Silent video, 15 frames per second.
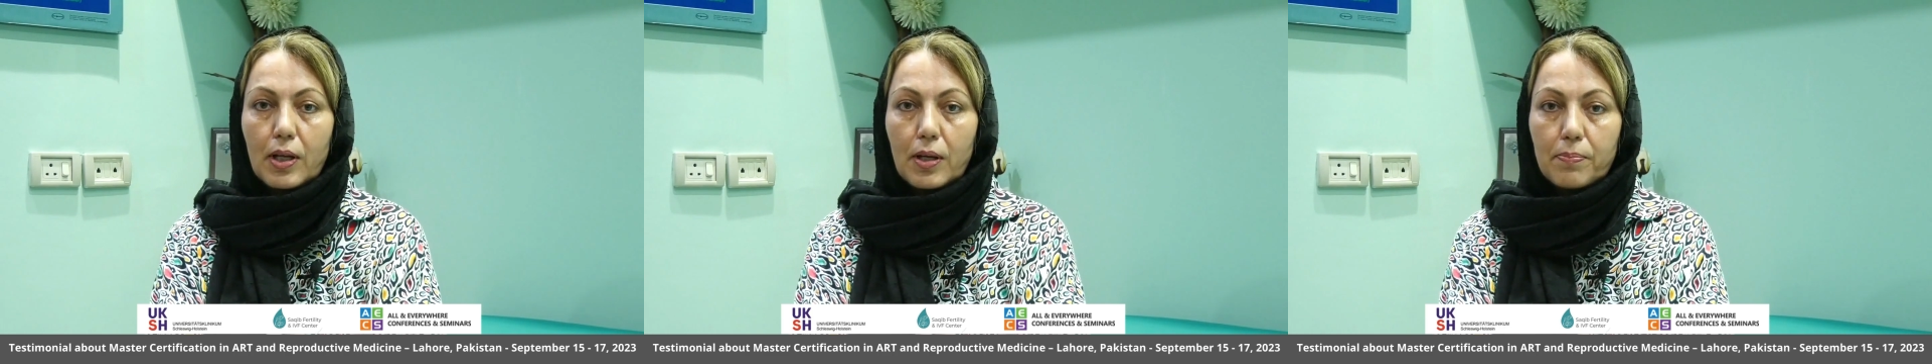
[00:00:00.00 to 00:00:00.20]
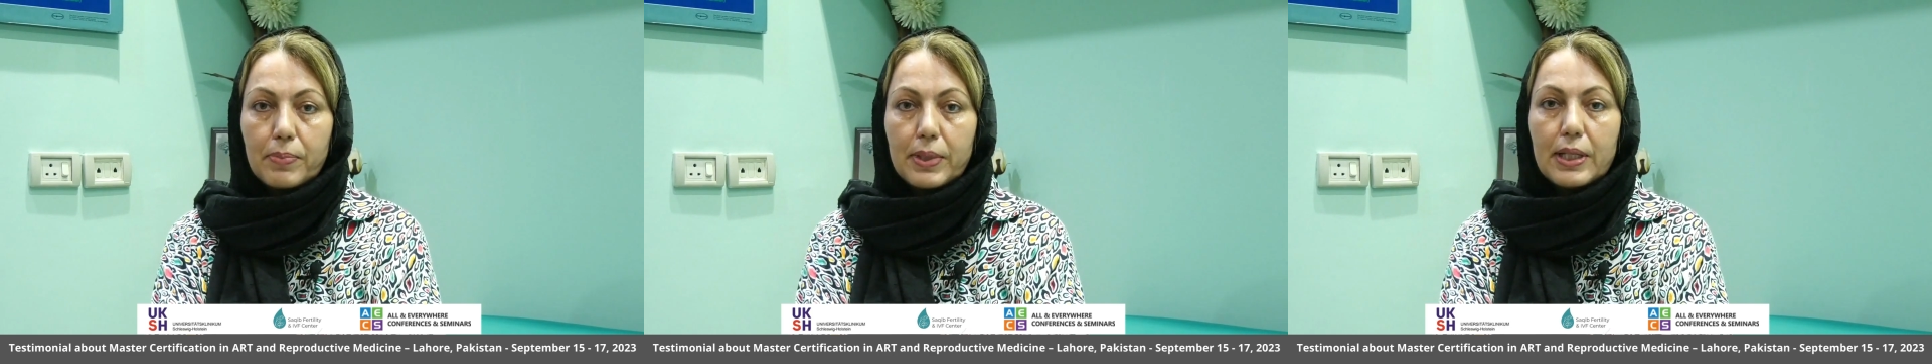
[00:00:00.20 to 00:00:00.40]

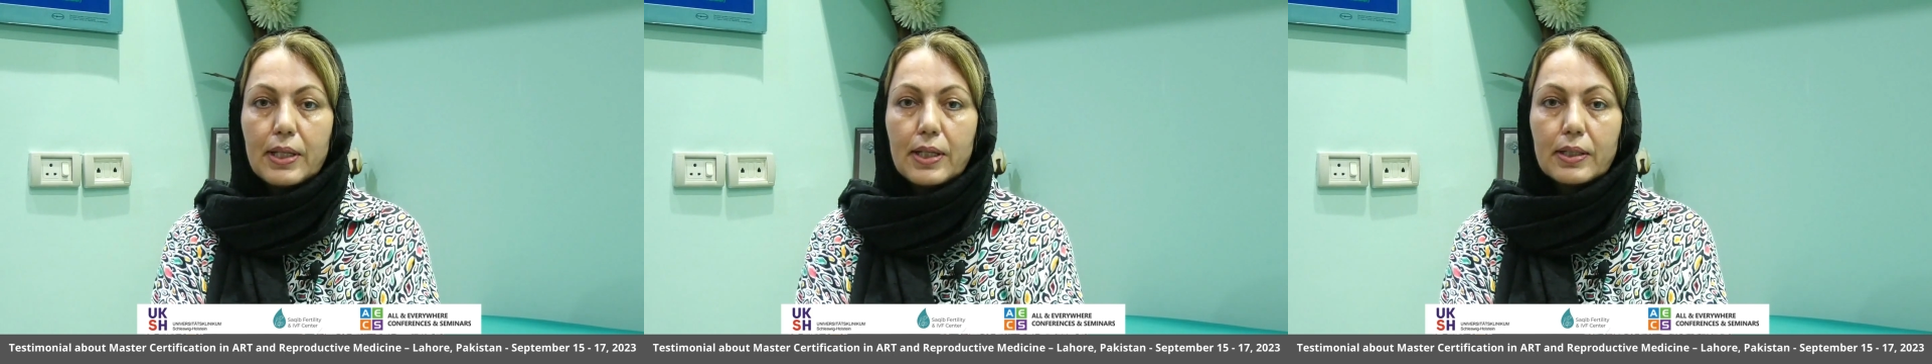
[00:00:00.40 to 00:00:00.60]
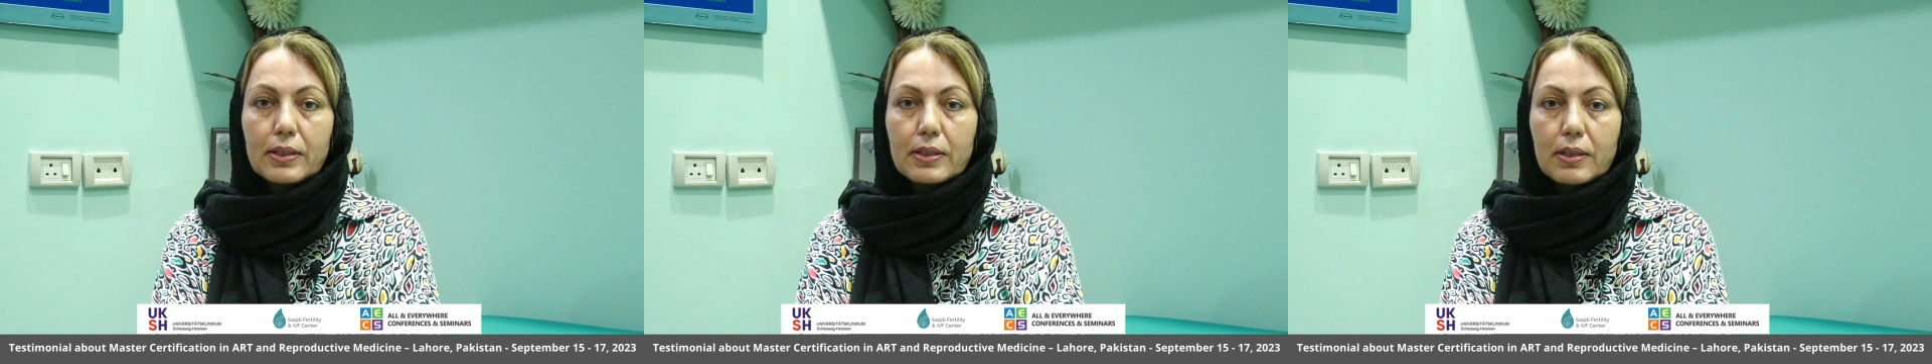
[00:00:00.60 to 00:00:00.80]

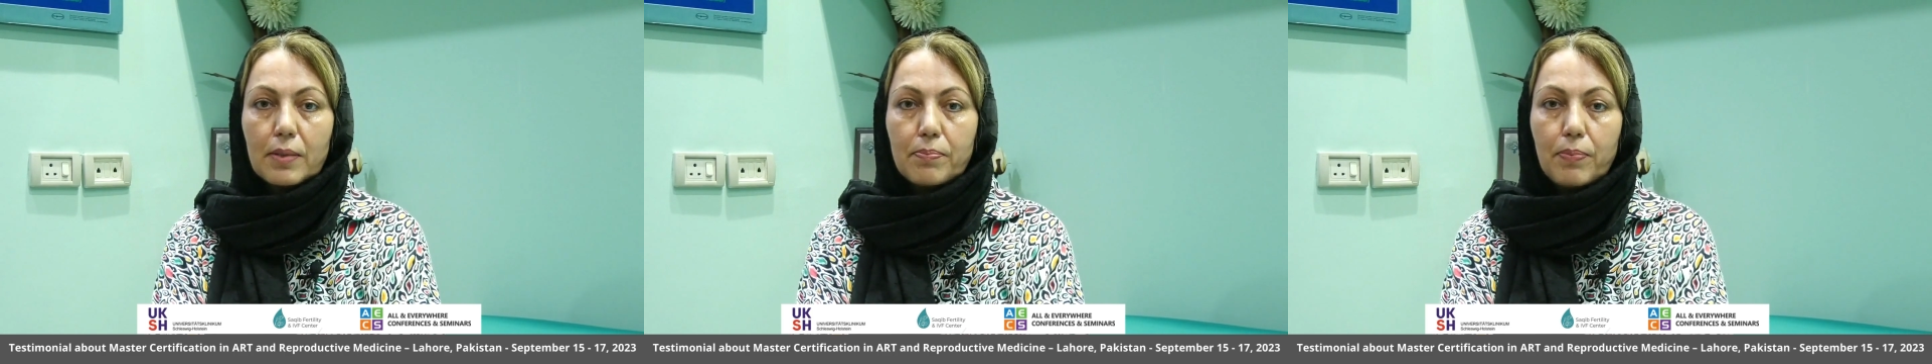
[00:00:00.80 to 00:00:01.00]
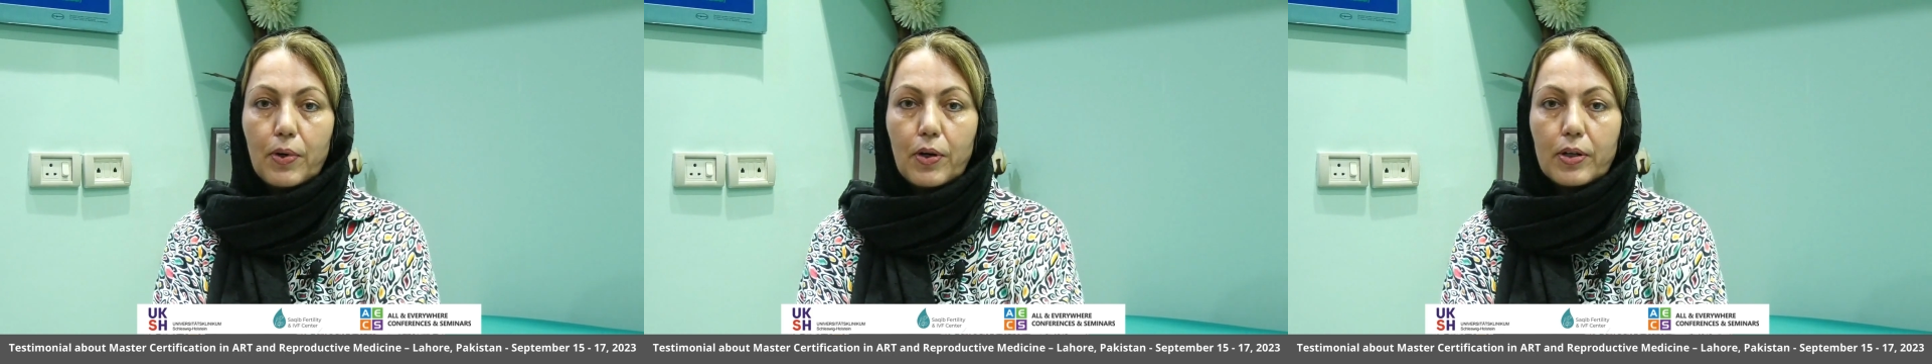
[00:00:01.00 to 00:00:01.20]
being a
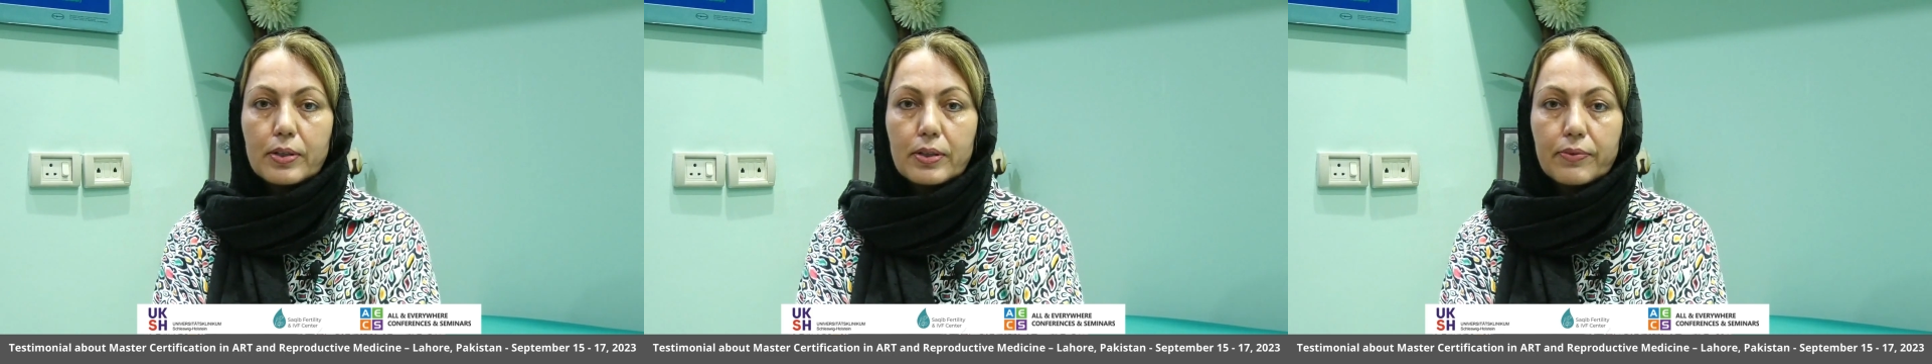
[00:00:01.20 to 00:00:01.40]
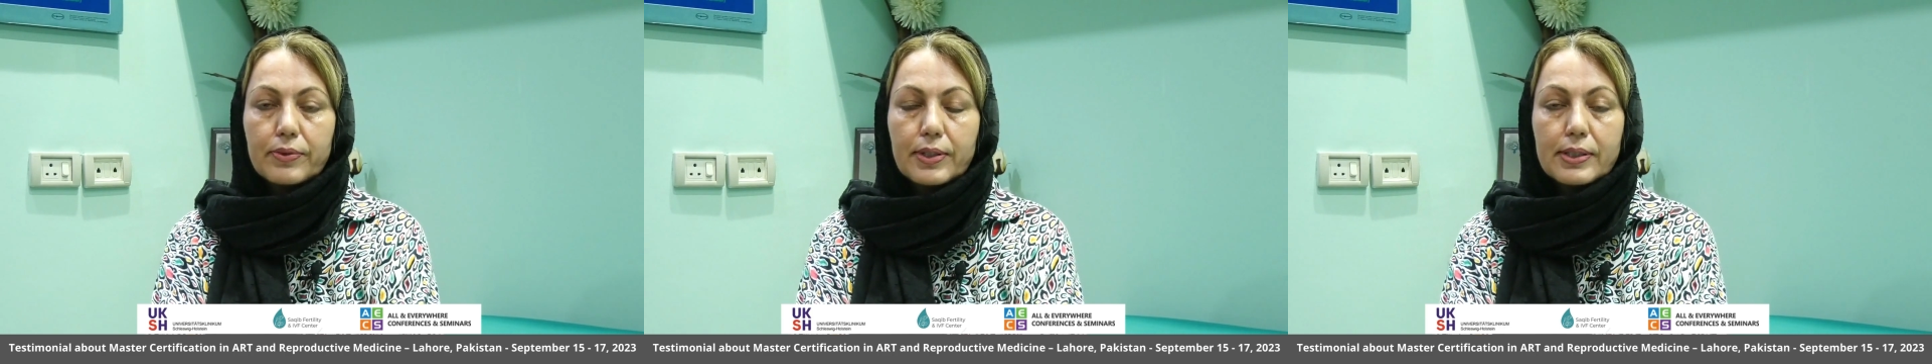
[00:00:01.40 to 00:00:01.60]
part of